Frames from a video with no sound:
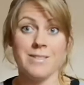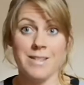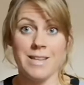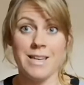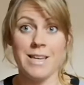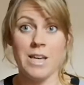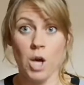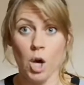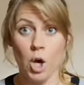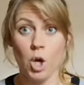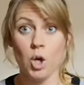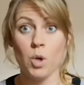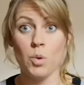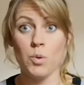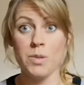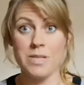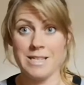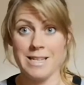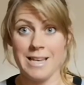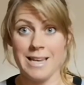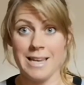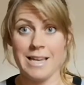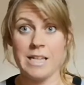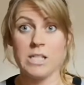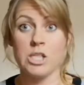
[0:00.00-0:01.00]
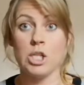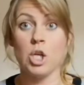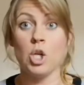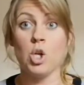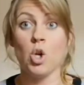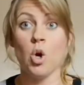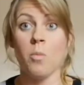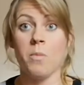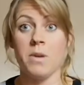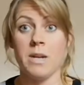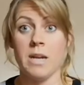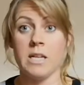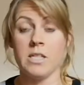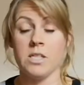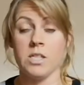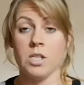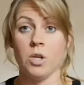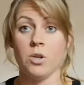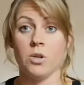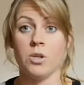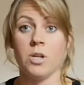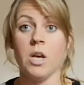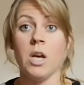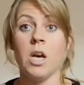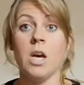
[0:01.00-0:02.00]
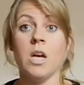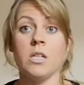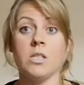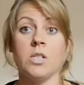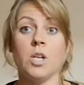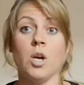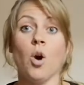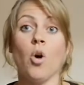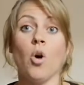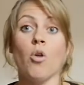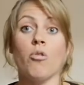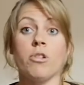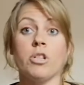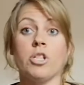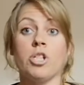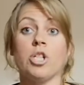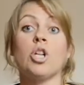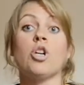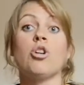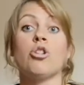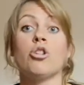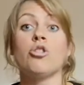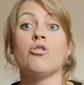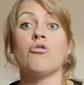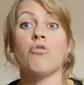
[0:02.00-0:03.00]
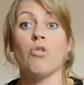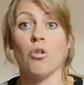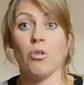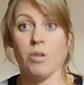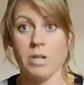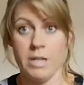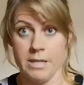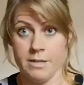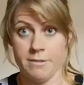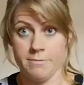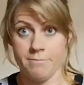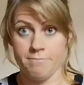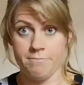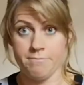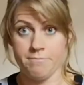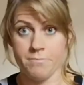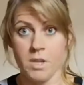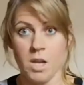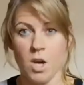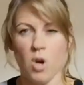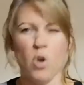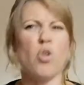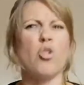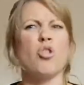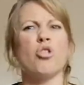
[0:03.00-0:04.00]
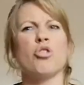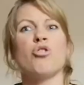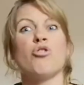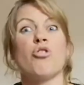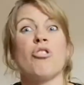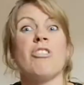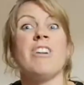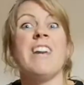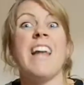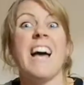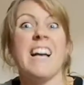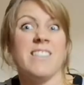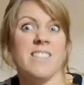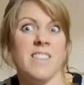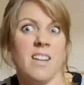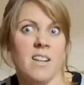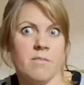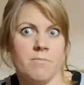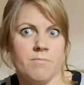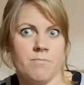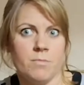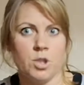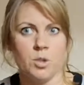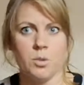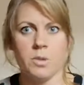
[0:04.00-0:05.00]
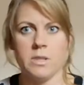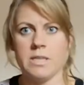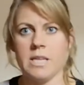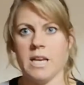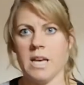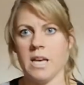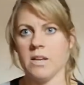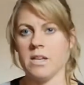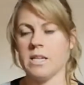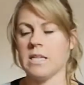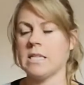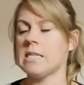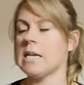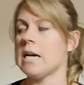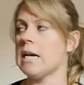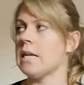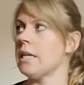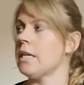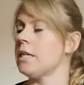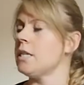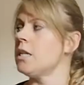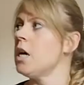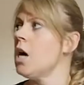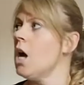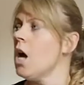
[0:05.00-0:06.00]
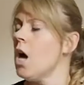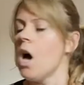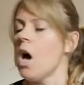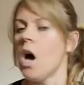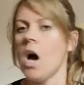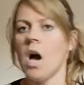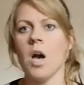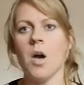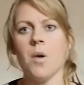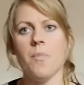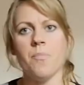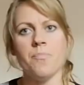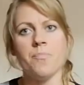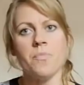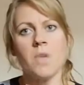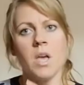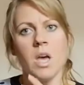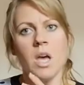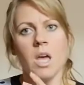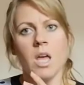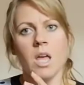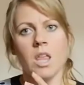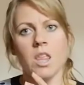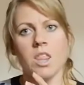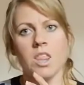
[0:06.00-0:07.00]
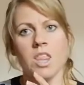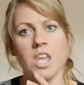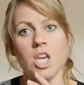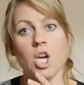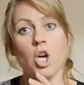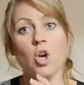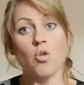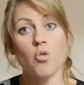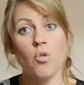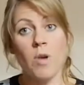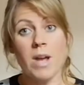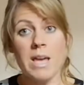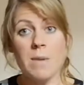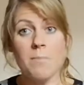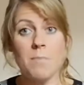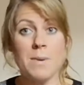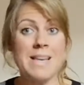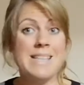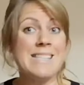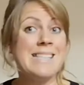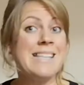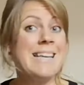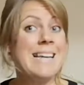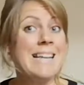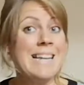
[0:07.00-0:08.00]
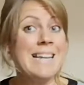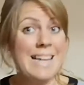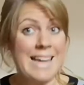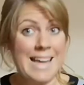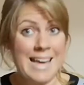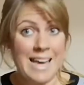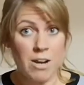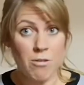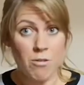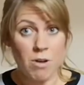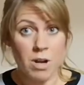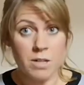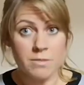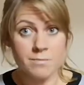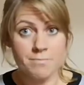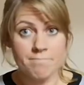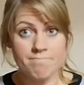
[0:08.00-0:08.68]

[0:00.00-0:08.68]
DOC, Denominazione di Origine Controlli, or Controllata, shall we say in Italian. The grape is Glera.